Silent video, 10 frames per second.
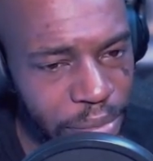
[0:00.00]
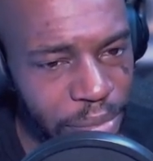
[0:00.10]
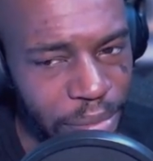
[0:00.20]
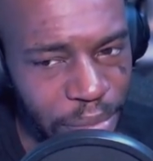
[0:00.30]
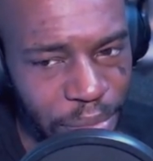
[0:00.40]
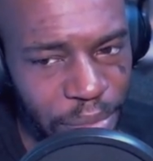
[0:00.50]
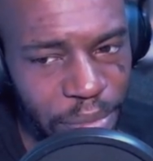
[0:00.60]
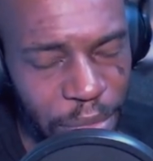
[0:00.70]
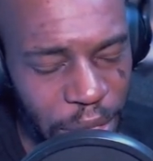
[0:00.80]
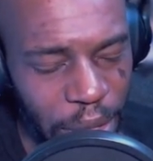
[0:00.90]
Mm.
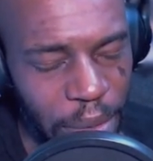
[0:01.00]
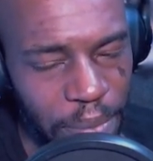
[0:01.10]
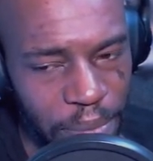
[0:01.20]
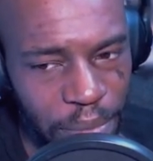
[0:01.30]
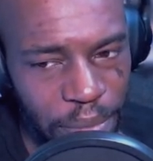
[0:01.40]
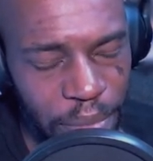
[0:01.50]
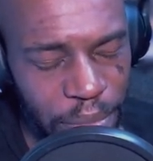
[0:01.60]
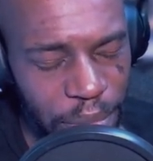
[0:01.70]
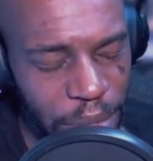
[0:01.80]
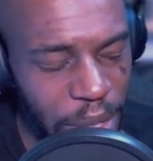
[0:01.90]
Yeah.
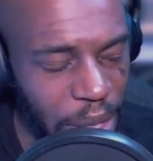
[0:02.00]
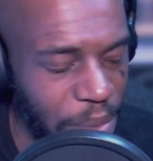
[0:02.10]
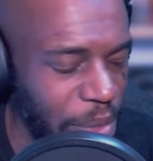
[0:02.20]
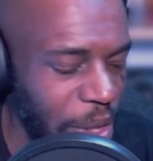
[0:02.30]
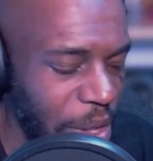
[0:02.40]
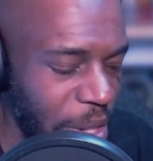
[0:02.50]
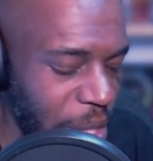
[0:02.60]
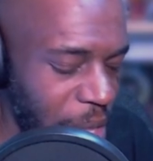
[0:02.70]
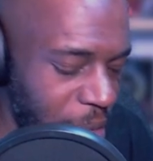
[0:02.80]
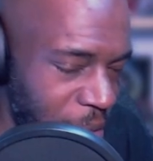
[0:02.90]
Yeah. No,
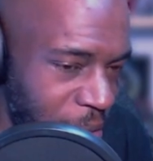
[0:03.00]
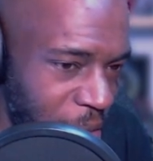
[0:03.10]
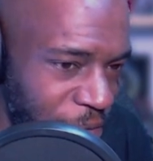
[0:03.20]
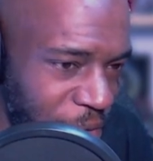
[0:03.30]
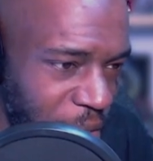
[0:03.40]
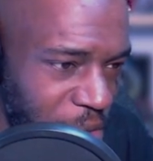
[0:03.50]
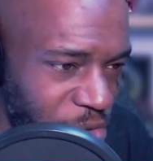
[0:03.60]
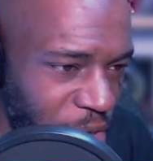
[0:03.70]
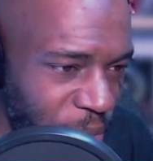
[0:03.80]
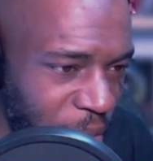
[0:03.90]
no, I think I'd
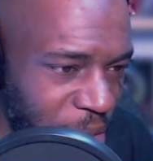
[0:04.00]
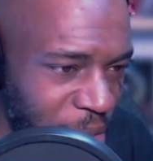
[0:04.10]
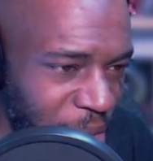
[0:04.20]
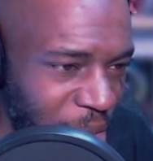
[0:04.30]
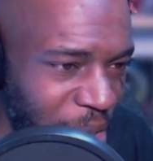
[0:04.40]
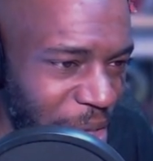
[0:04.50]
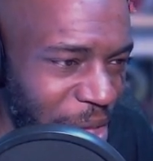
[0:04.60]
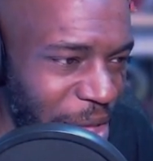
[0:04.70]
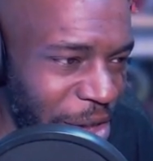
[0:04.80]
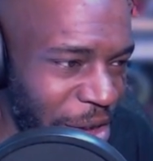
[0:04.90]
agree with that.
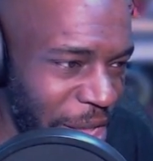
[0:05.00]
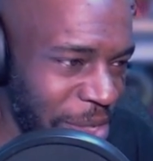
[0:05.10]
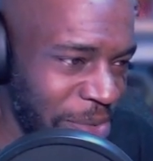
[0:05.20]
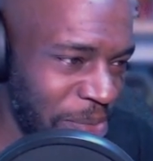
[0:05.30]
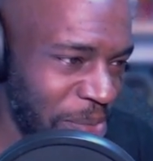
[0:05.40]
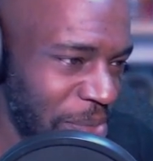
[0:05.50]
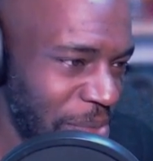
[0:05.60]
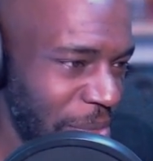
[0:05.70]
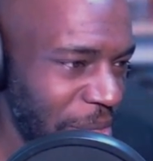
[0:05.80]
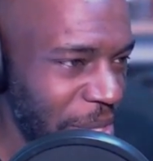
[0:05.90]
All right.
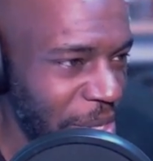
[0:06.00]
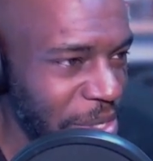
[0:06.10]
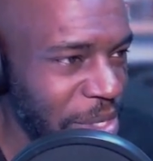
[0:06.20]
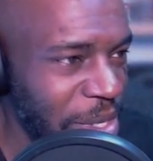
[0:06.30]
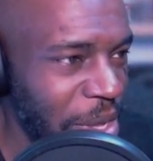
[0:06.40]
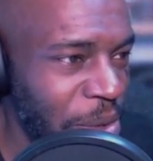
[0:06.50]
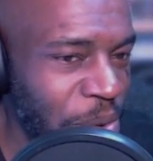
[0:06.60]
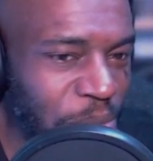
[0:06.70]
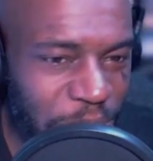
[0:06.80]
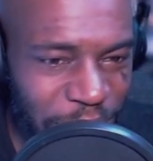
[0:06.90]

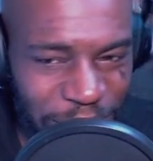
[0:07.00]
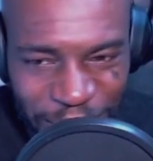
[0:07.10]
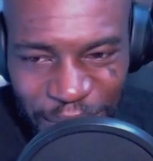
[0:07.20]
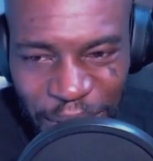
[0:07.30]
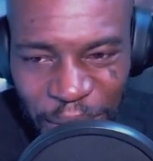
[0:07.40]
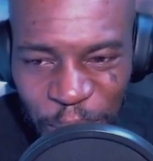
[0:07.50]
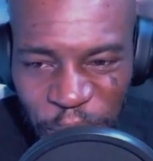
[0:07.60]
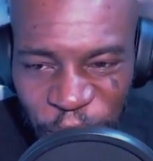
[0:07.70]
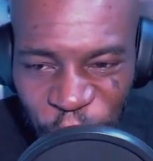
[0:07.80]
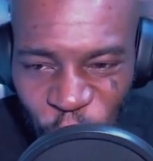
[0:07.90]
So
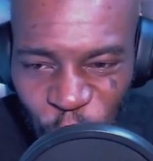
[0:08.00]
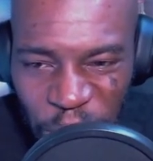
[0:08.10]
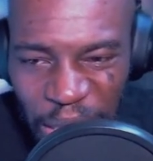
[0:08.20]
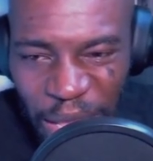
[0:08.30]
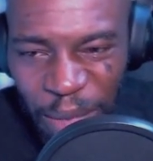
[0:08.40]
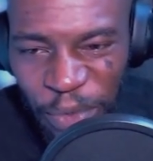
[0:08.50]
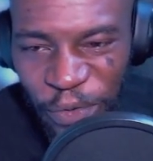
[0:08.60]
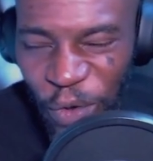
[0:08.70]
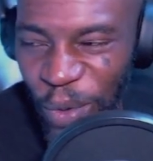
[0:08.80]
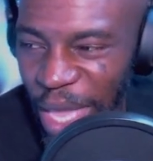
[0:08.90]
before we
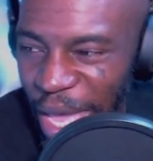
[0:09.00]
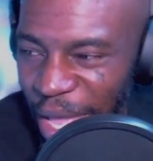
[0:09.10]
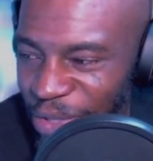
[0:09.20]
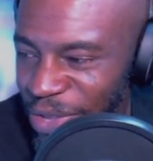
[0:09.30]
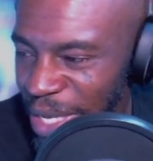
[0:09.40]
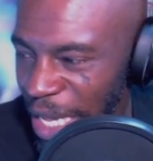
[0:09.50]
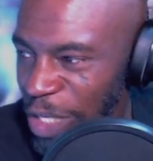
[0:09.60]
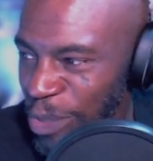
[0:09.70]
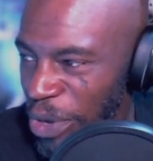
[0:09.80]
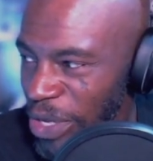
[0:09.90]
end
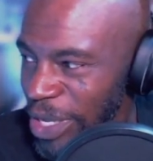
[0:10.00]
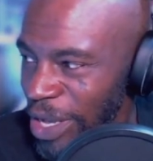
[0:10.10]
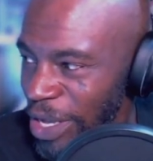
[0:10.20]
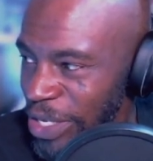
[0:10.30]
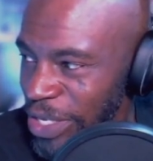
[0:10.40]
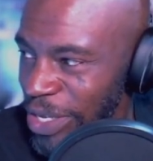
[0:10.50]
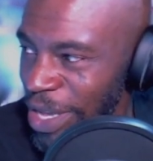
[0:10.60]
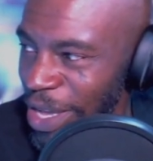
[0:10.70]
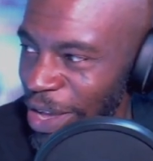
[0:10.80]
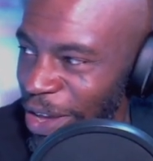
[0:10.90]
today's podcast
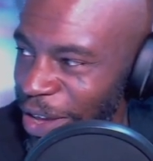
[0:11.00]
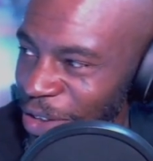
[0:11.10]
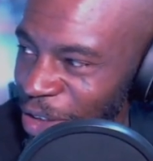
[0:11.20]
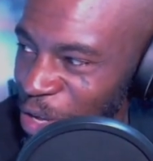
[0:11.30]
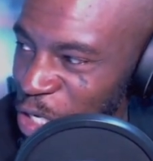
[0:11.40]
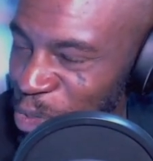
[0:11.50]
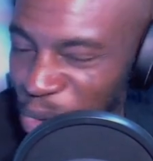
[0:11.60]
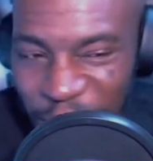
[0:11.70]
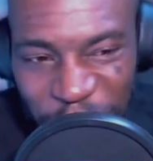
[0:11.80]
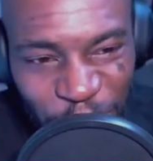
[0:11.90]
on our
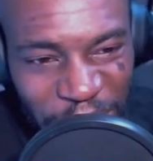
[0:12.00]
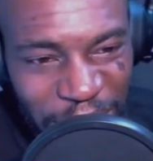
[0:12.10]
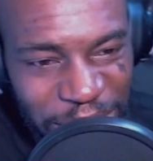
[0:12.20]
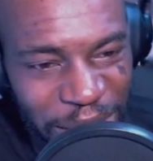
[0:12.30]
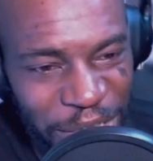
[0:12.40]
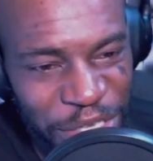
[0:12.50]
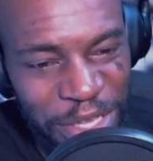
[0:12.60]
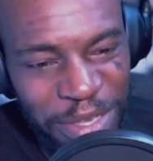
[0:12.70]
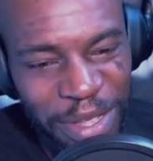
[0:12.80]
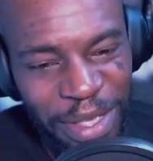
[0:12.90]
Spirits Away discussion,